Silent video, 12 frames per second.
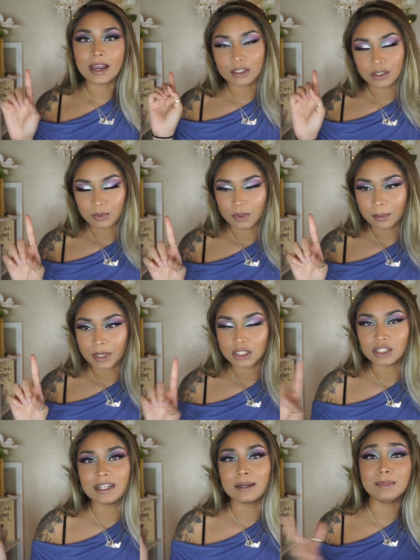I just want to
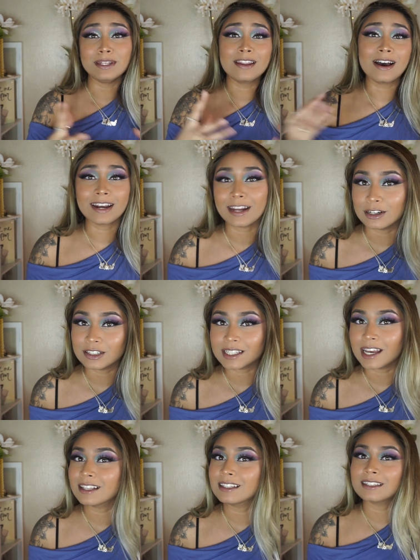mention I'm not a
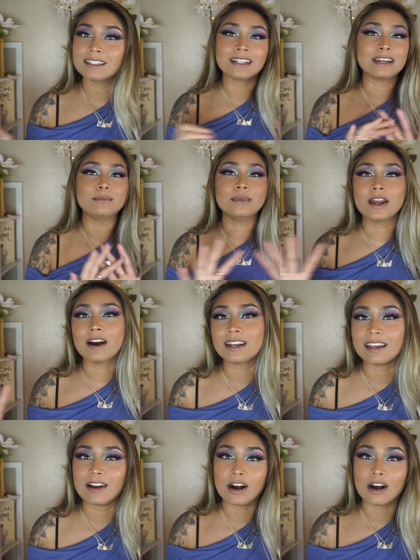hairstylist, I'm not a